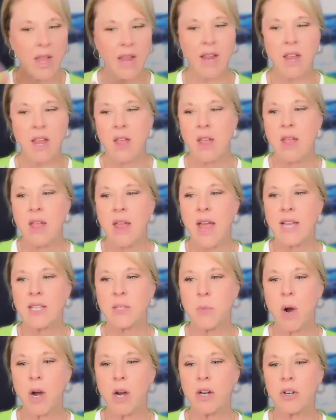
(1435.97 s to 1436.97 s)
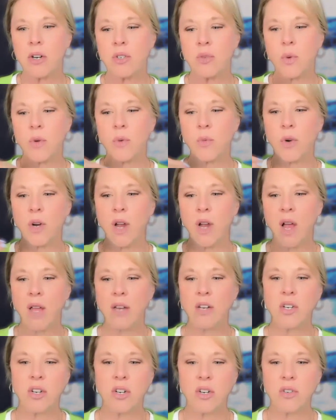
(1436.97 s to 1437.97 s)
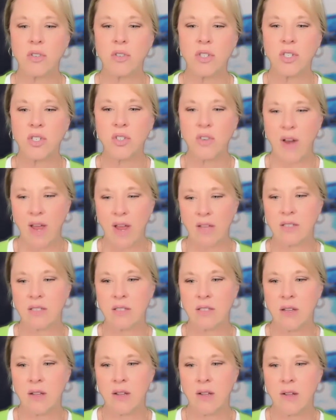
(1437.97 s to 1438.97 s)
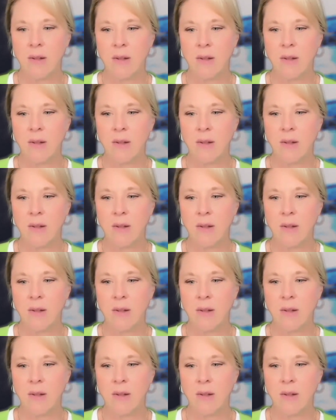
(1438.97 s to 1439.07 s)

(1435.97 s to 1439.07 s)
Like as marketers, when we're under stress,